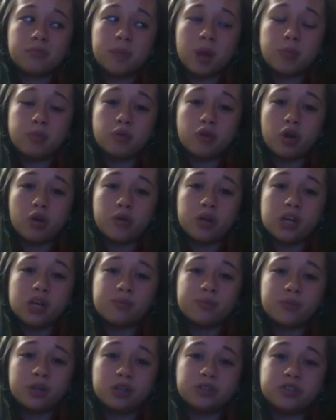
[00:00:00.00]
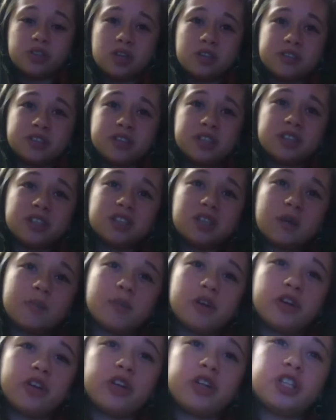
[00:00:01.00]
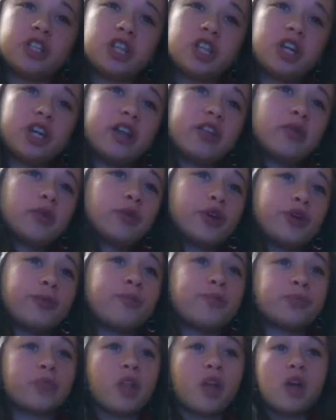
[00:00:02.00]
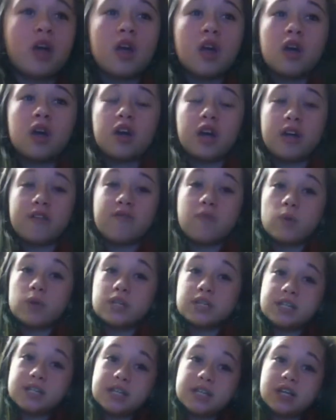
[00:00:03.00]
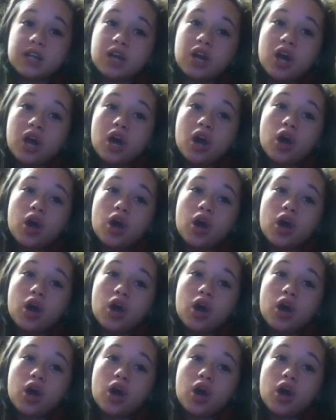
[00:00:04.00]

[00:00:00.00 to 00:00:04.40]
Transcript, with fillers: pepperoni or sausage. I'm not really sure. Either one. Okay, 14.